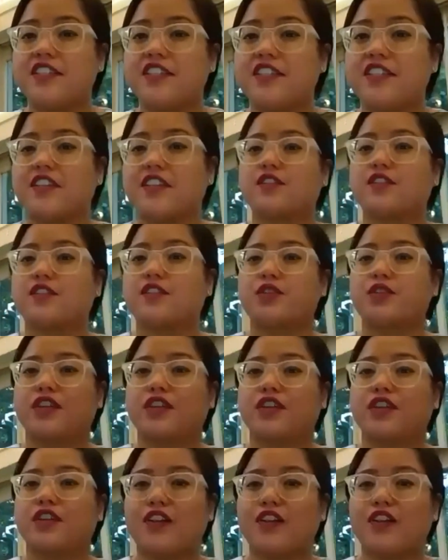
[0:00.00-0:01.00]
a
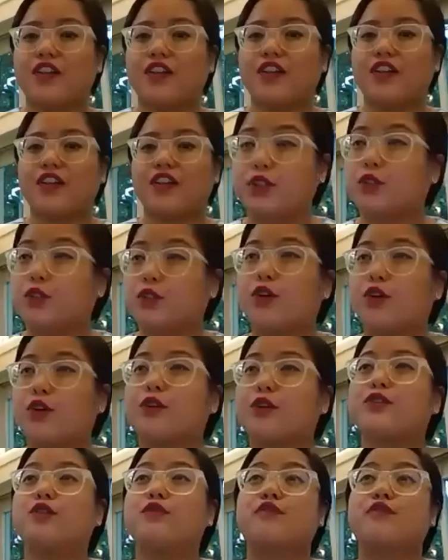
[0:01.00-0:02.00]
social entrepreneur
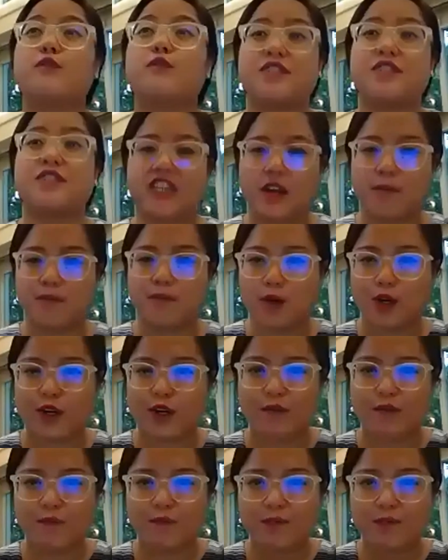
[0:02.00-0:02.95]
also from Singapore.